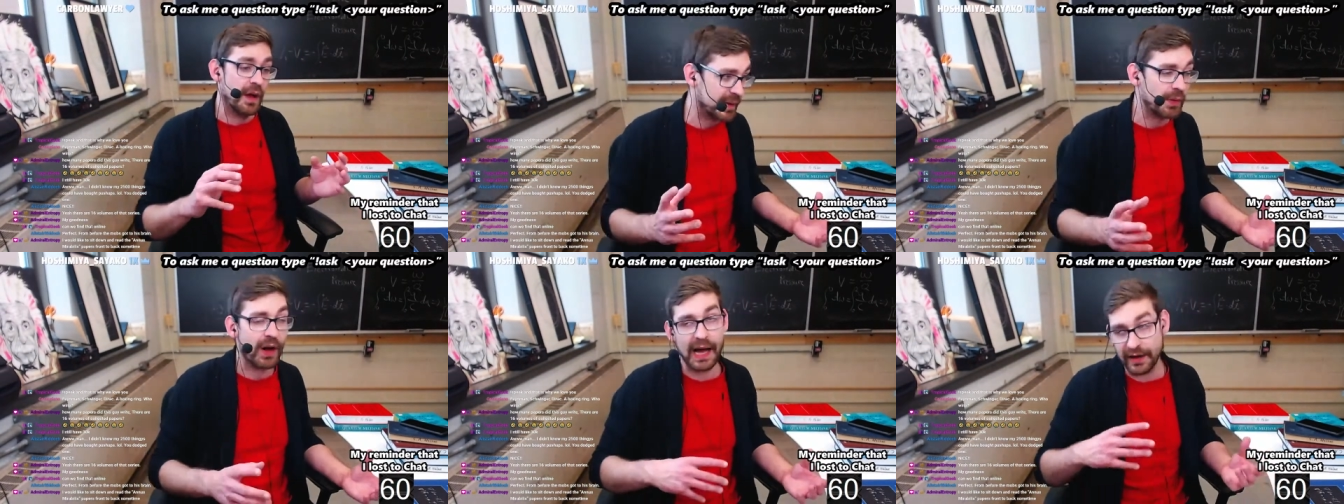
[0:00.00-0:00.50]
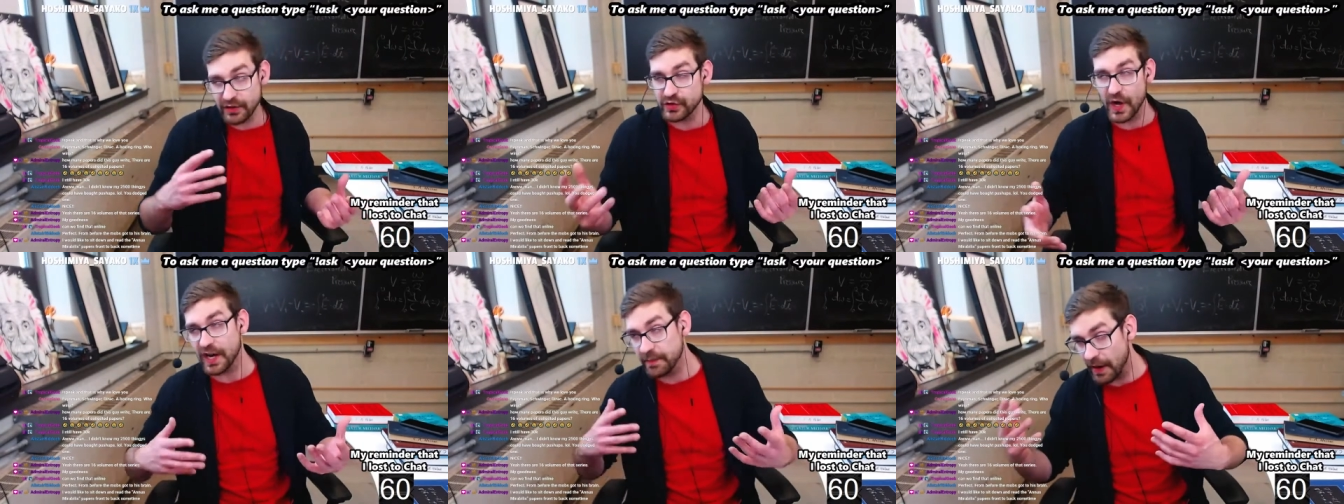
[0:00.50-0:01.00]
Well, how do you
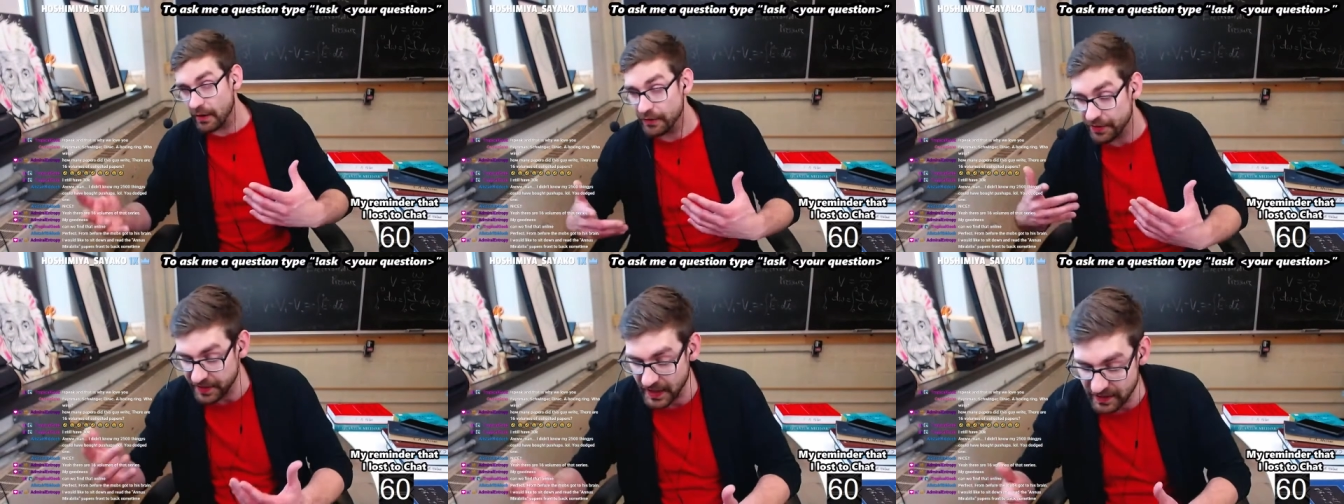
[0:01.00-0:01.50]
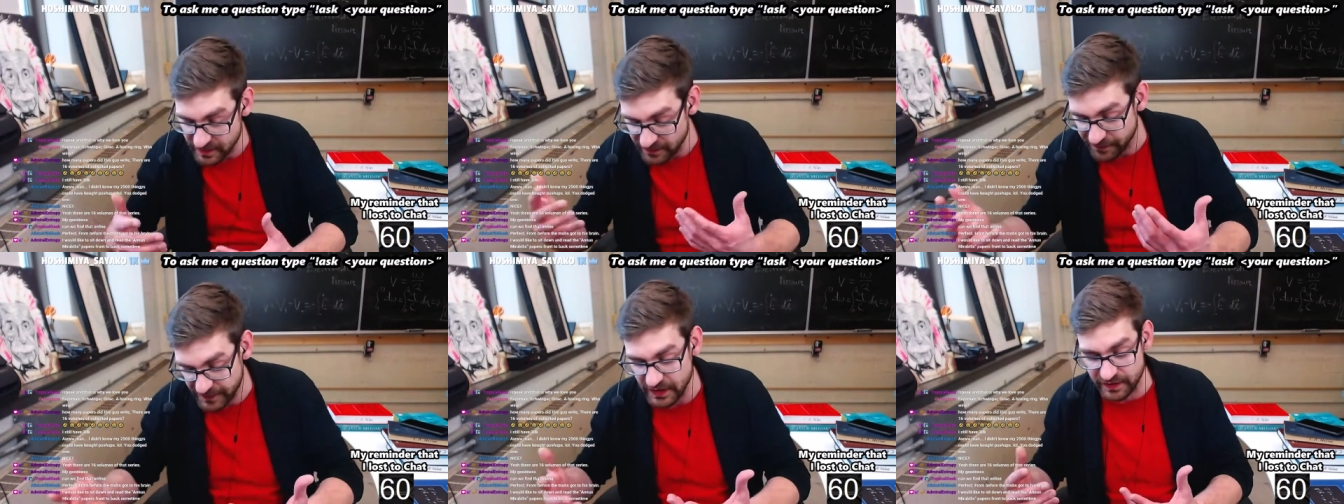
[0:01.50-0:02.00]
talk about things
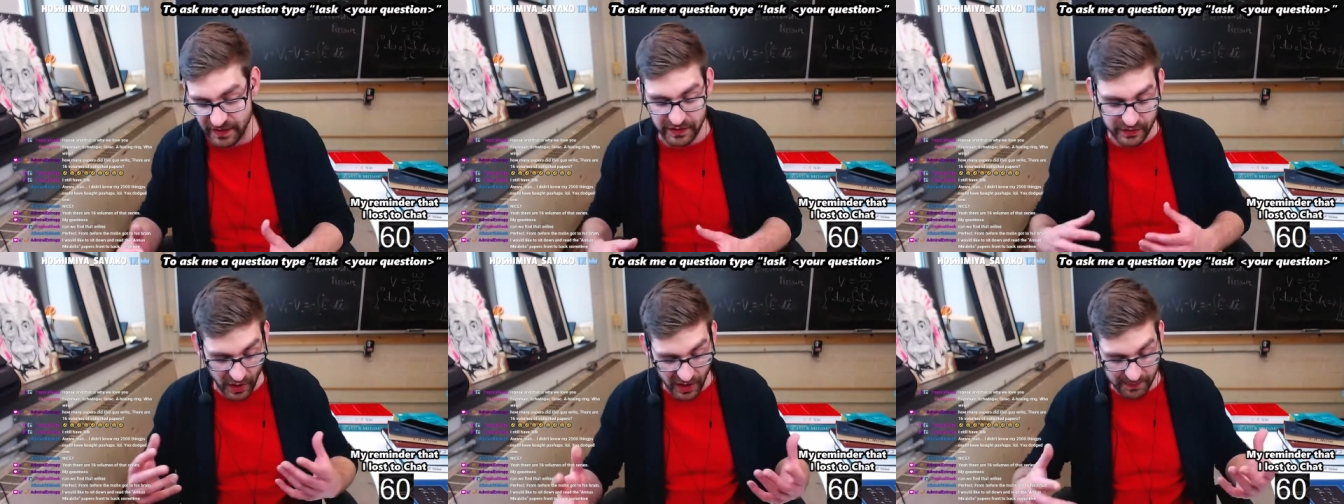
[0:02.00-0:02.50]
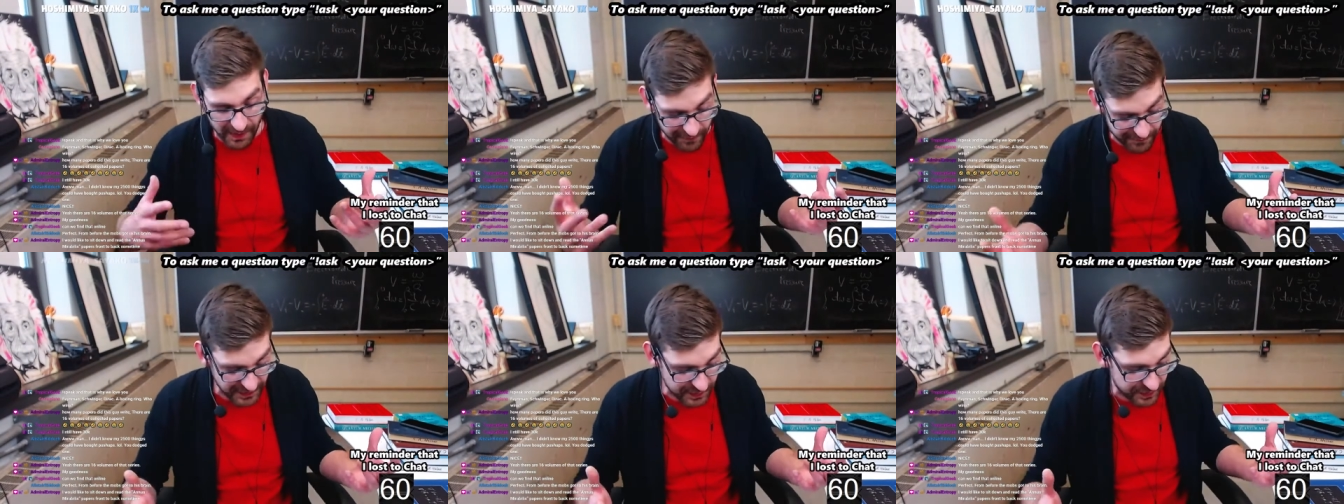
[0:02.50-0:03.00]
in fields? How do you talk
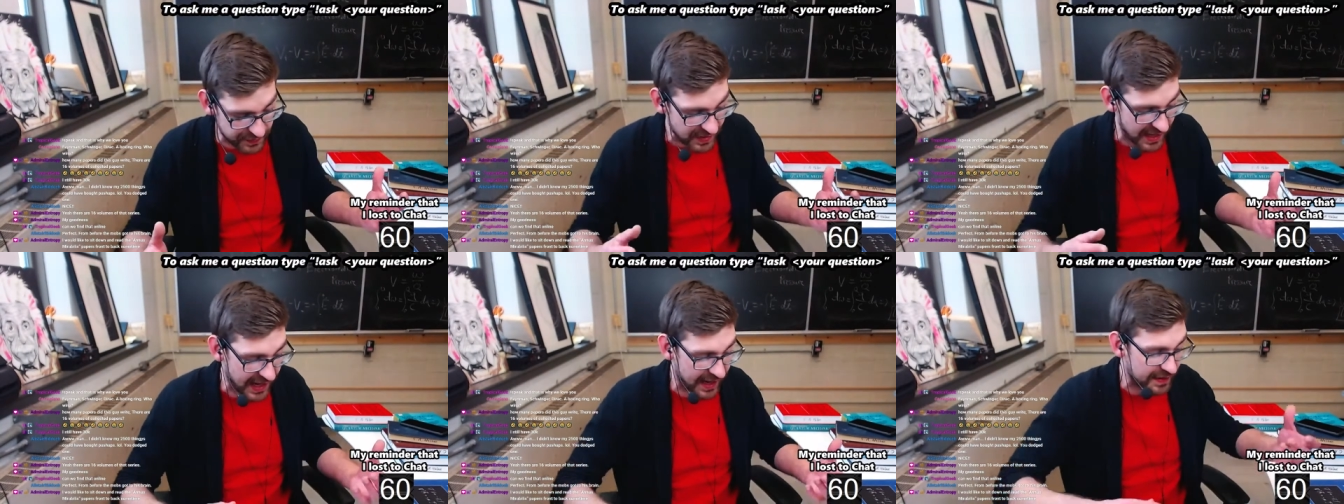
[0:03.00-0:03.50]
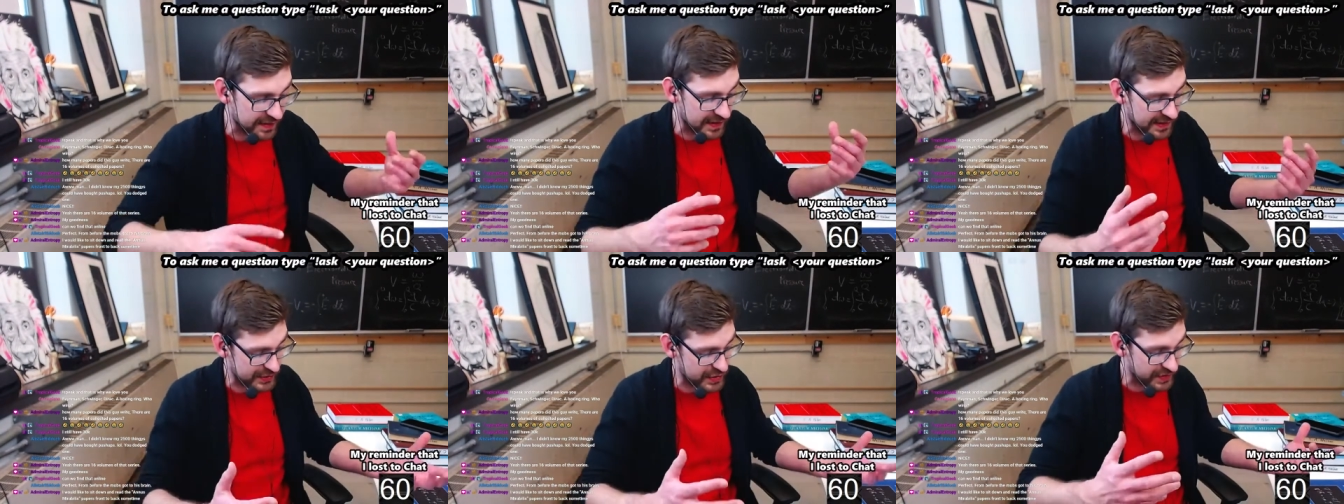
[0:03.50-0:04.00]
about fields and the
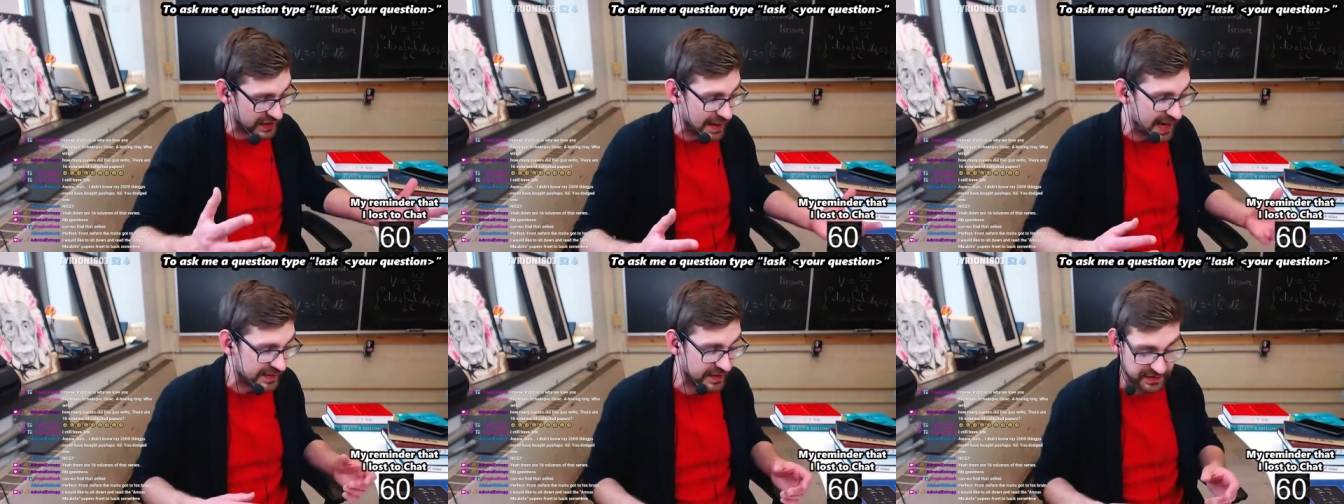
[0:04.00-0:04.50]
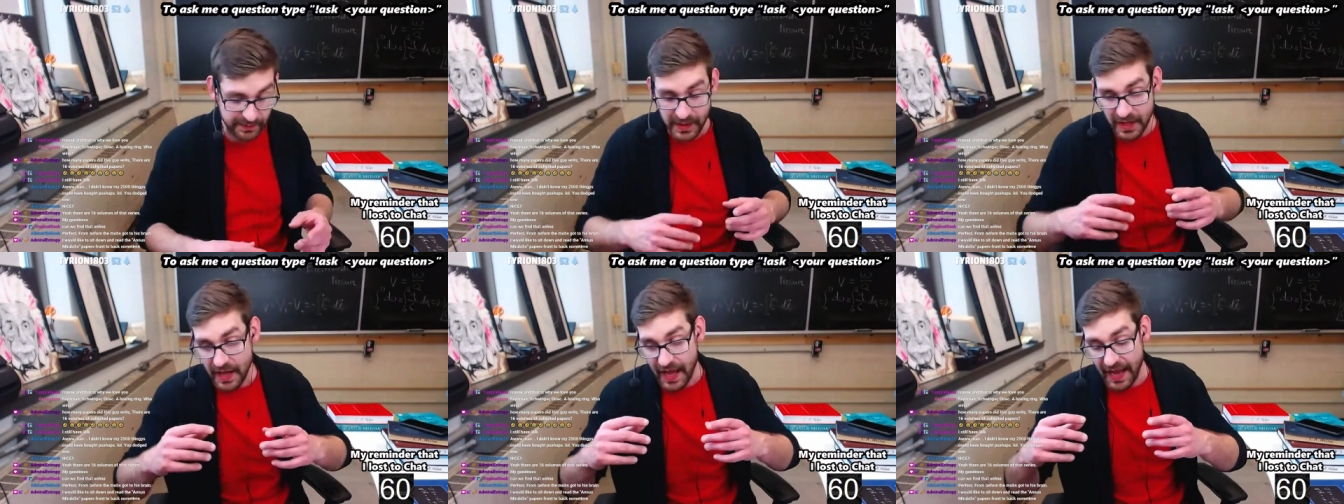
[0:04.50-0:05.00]
electricity magnetism
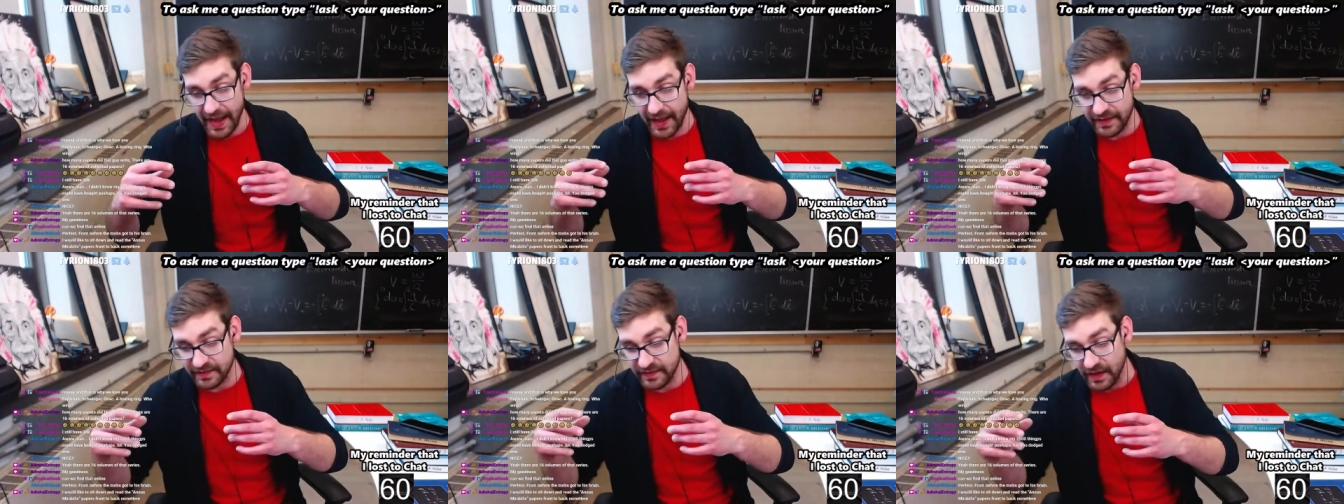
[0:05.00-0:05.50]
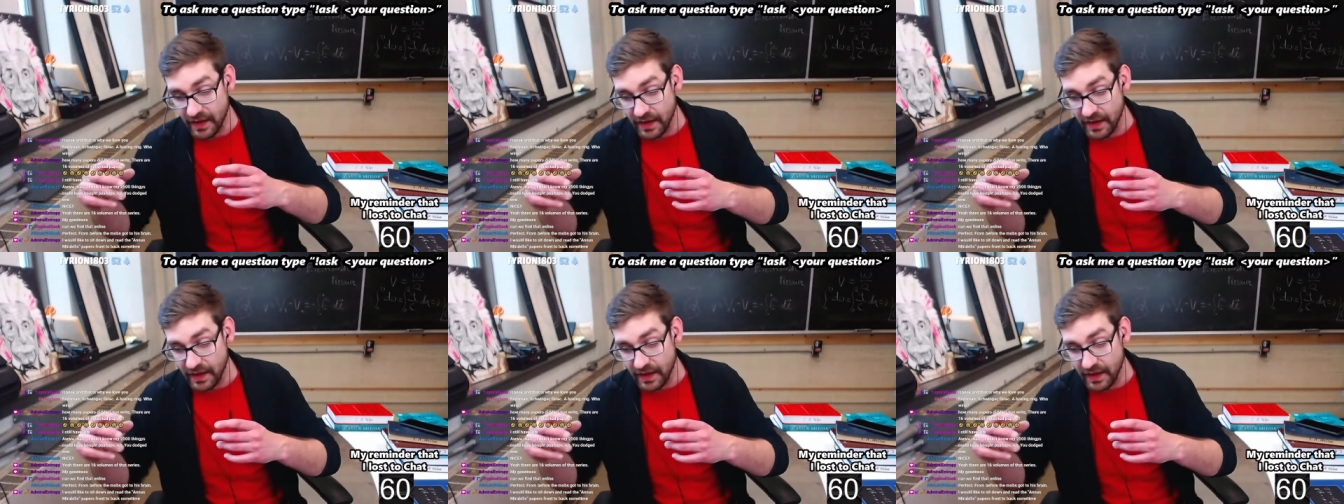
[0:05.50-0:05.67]
as